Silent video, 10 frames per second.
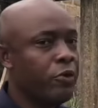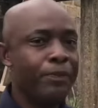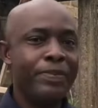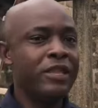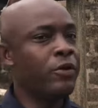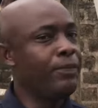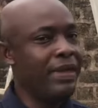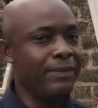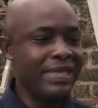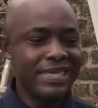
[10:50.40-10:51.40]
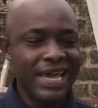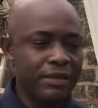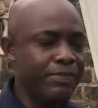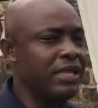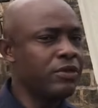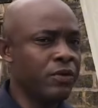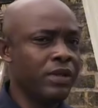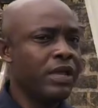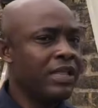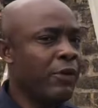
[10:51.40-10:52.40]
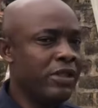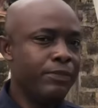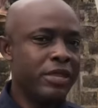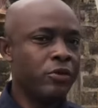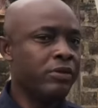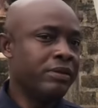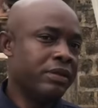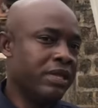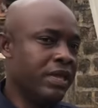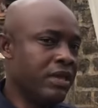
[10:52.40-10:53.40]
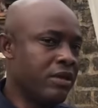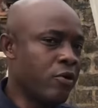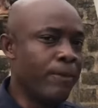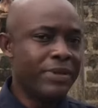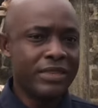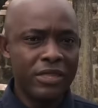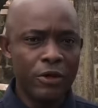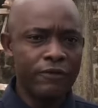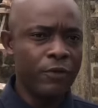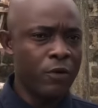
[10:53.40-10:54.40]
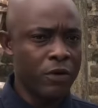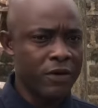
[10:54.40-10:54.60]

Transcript: based on per meter. It's based on the complexity of the work.